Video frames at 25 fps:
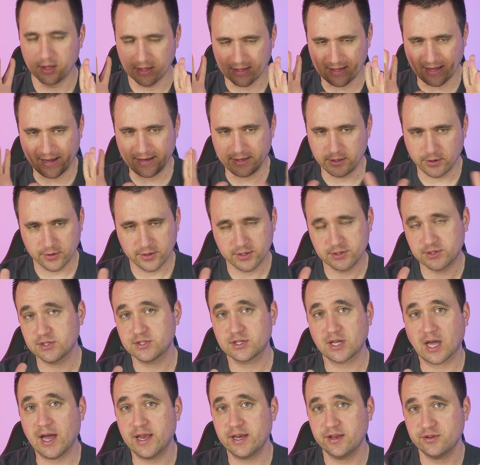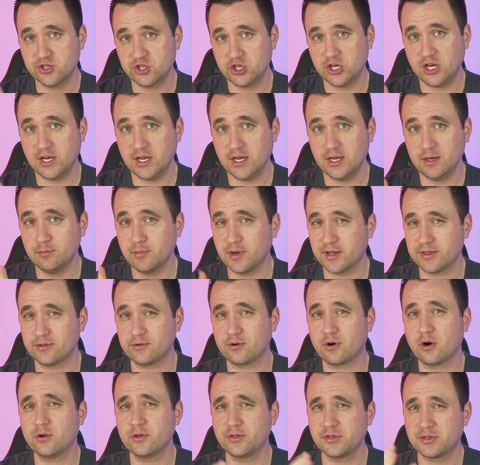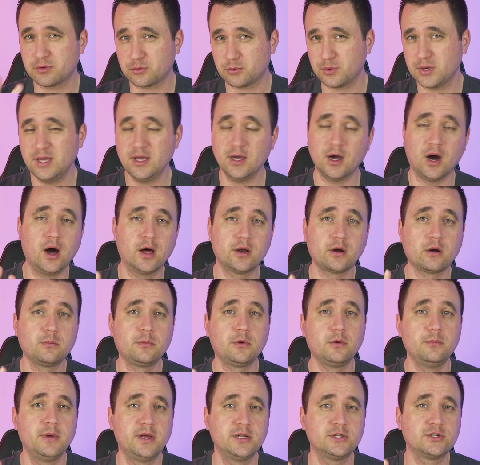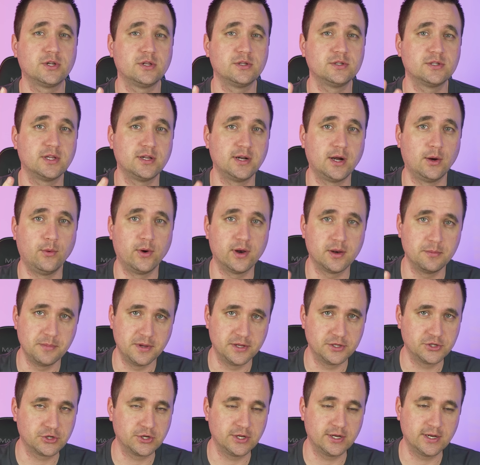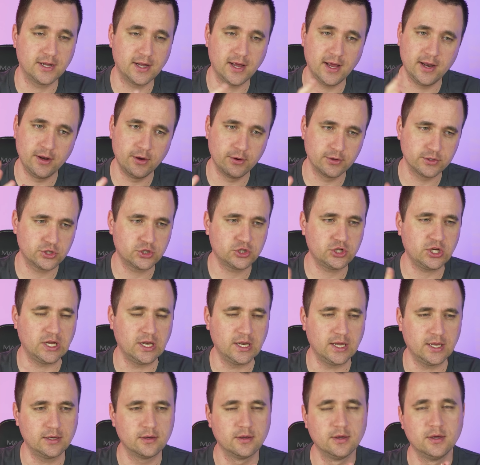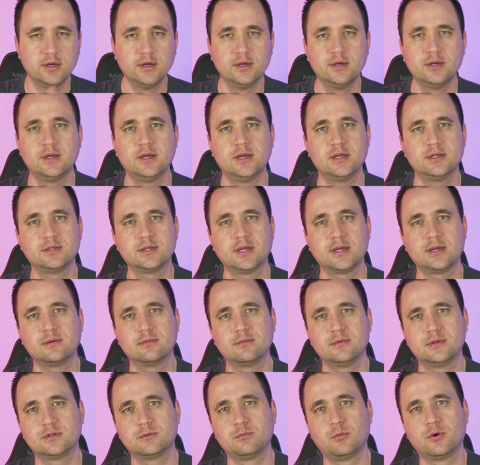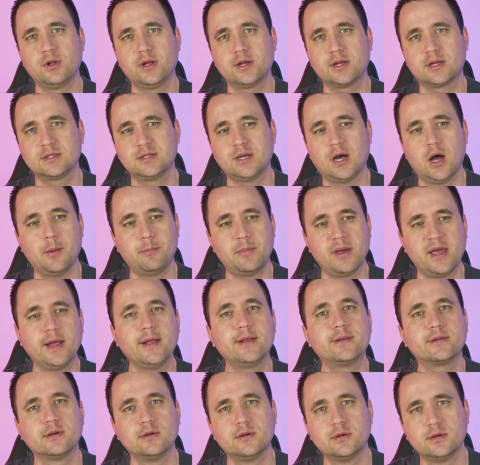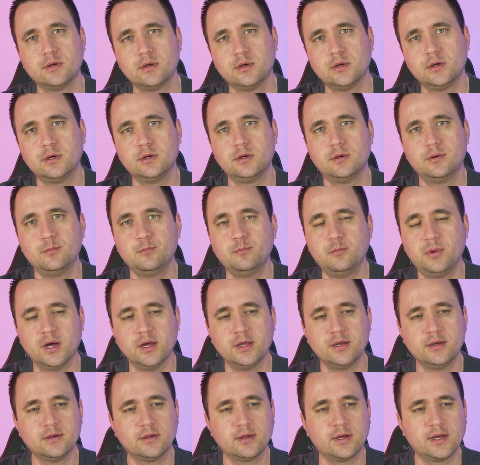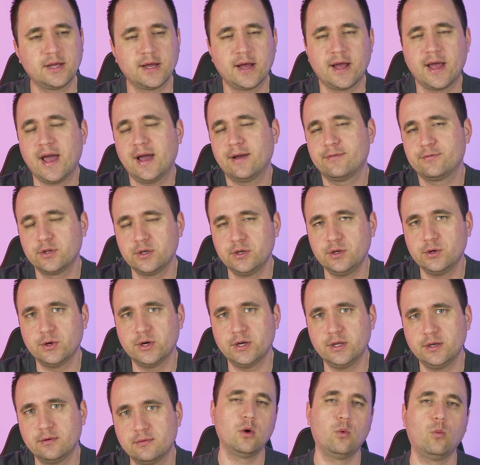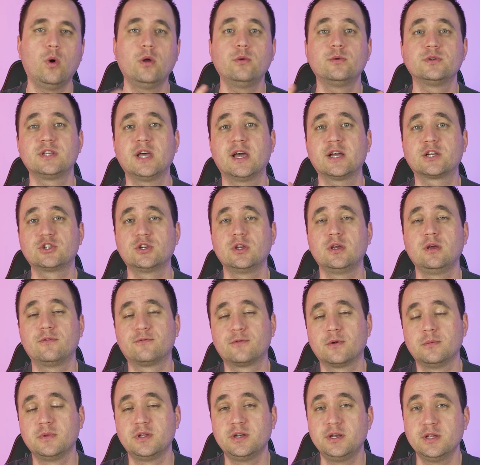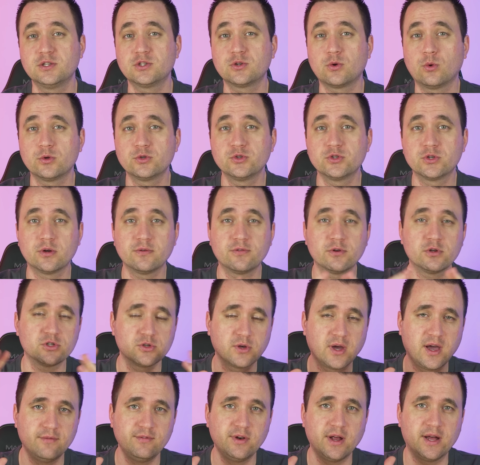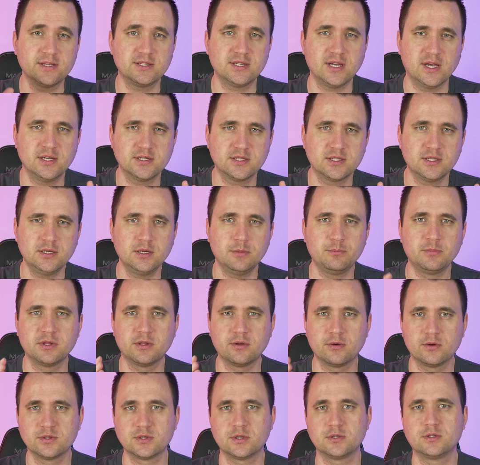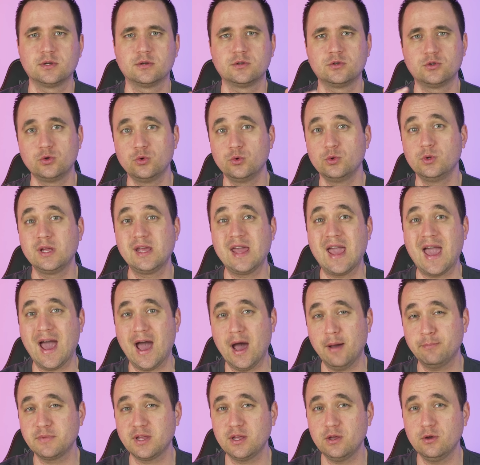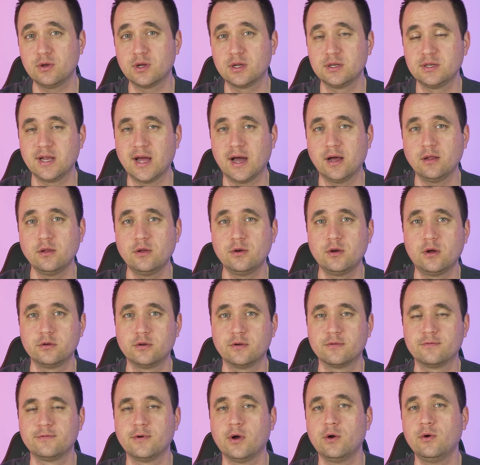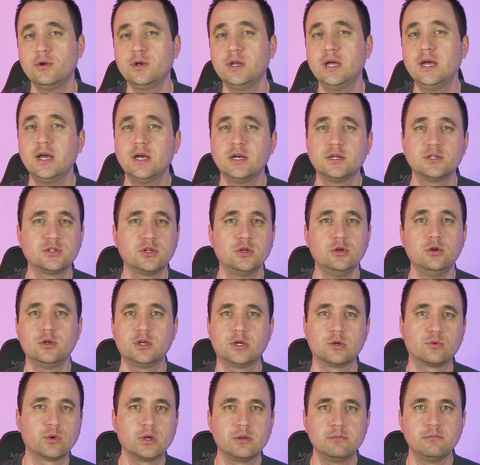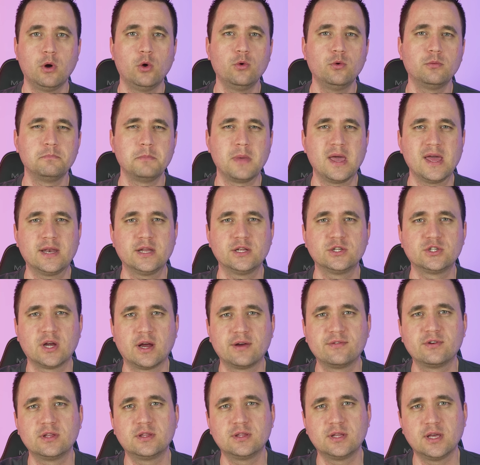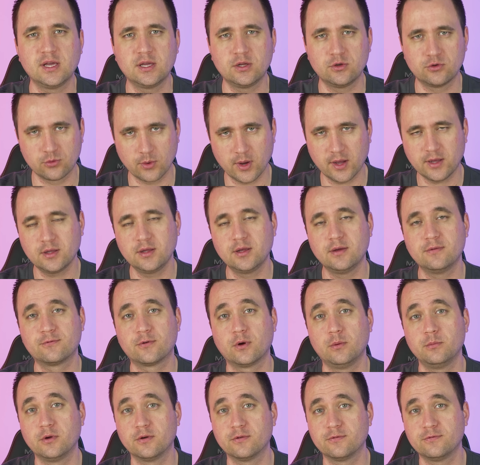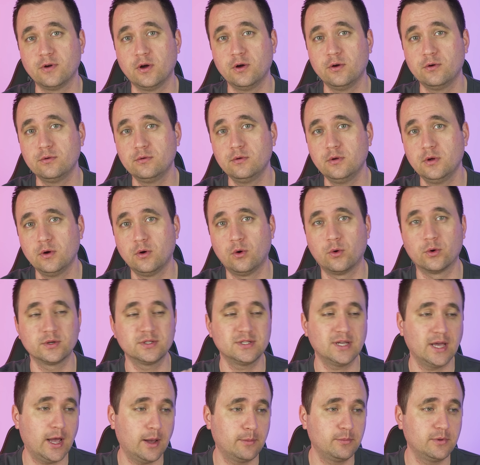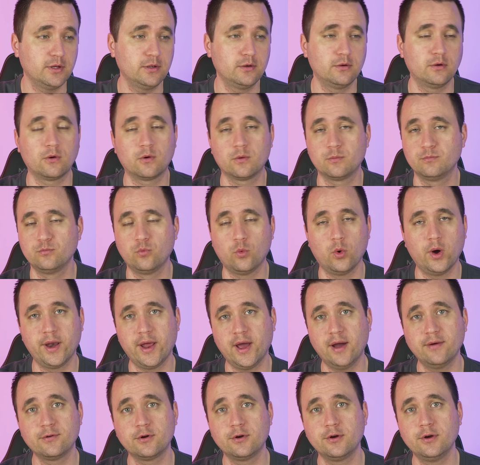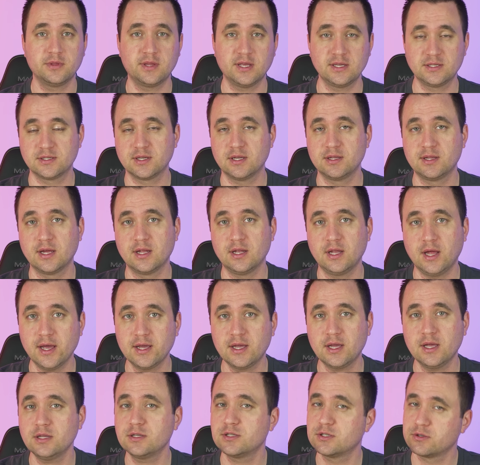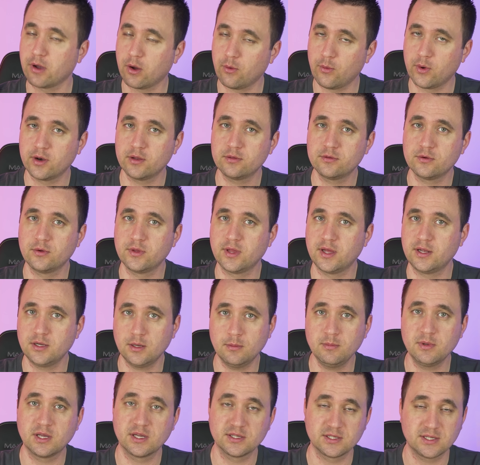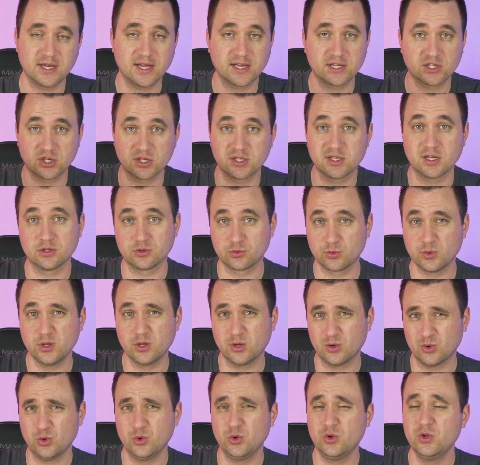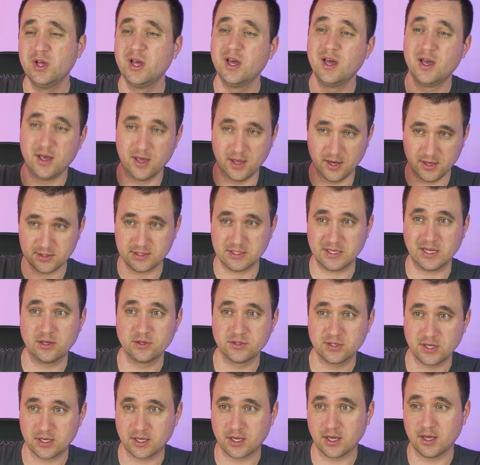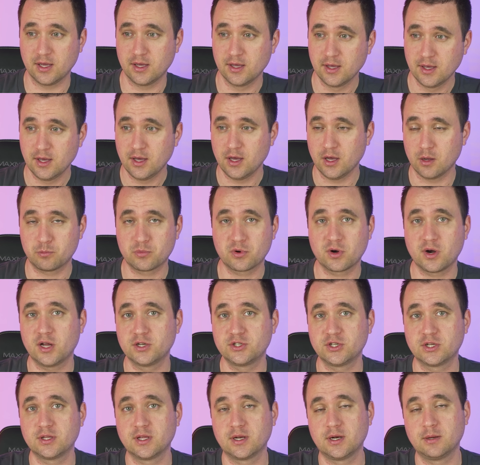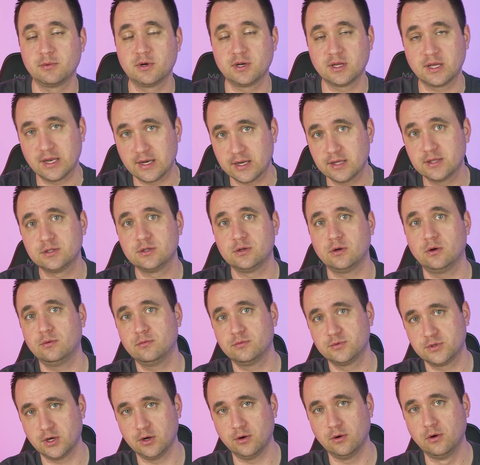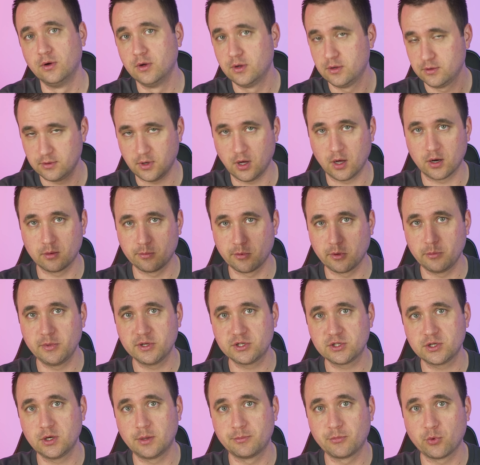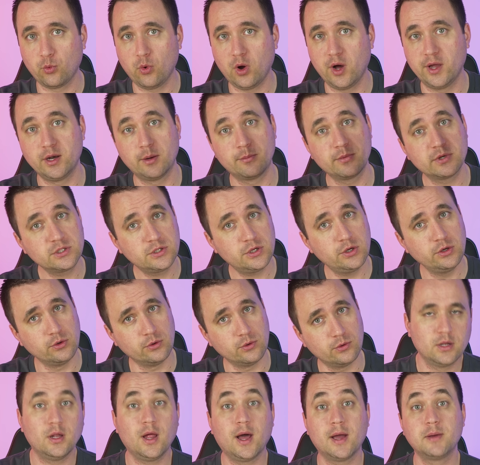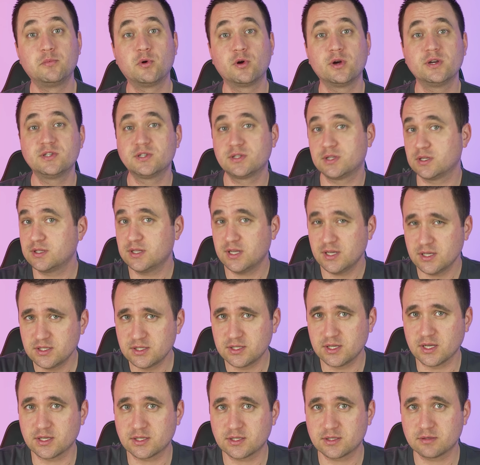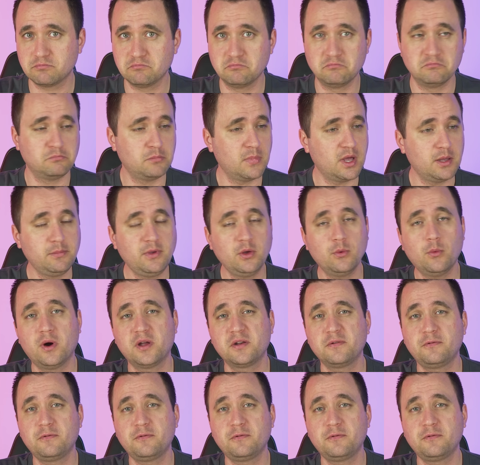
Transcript: I know this is kind of cheating, but there are three honorable mentions that I want to mention. And I know it's cheating. It's like it's more like a top eight, but I, I have to do it. One was actually from the Discord server, so I have not tested it, but there's a Tautulli app that you can download on your phone so you can remote manage everything directly from your phone or tablet or whatever. They said they like it, so I want to throw that in because that actually sounds really cool and it sounds like a, a project that I'm going to get into. So honorable mention number one. Number two, library statistics. Maybe you want